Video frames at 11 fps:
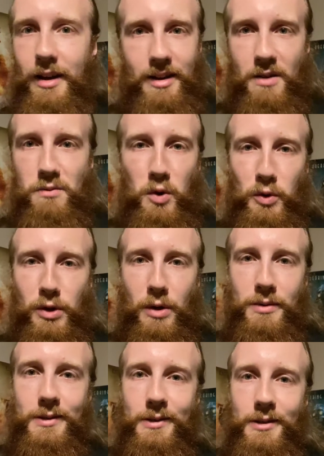a roller
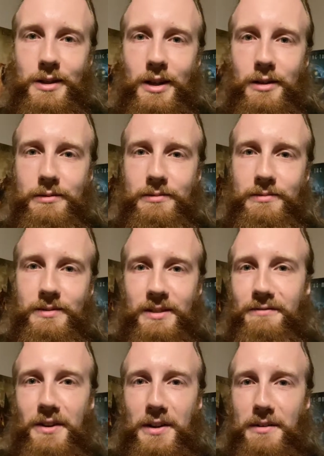coaster, It's a
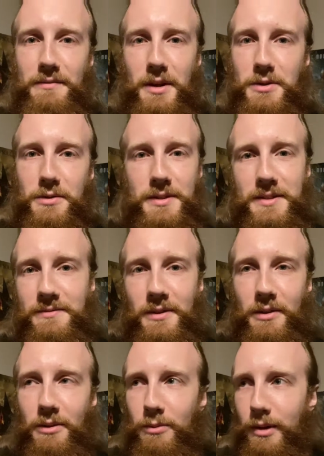fun adventure. It's a fun
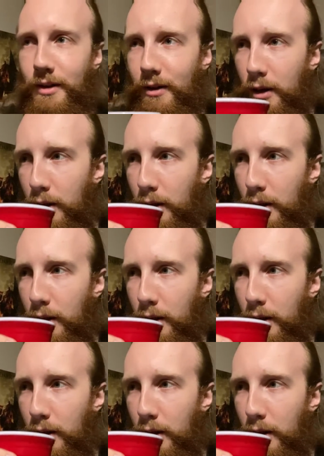thrill.